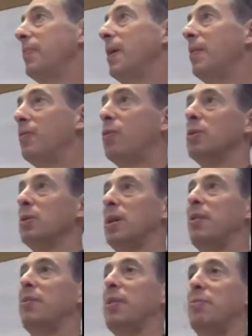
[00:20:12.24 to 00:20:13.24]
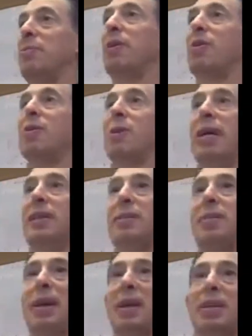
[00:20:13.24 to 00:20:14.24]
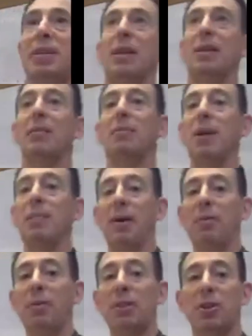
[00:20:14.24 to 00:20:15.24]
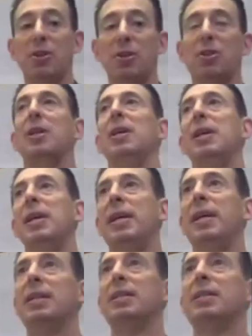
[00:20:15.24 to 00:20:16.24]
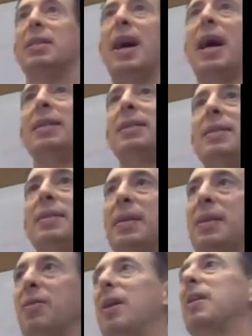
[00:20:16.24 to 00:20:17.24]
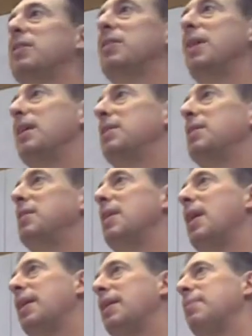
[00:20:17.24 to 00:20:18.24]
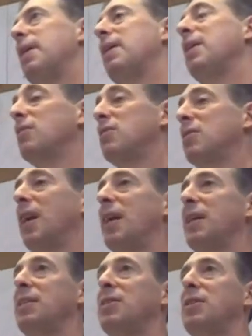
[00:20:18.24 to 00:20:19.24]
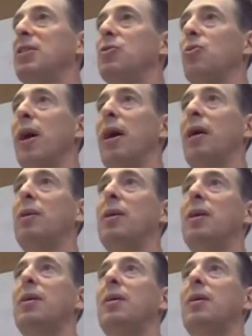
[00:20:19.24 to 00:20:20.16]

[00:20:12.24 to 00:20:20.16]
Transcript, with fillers: And of course, kind of the empirical case I make in my research is that in the United States and in many other societies as well,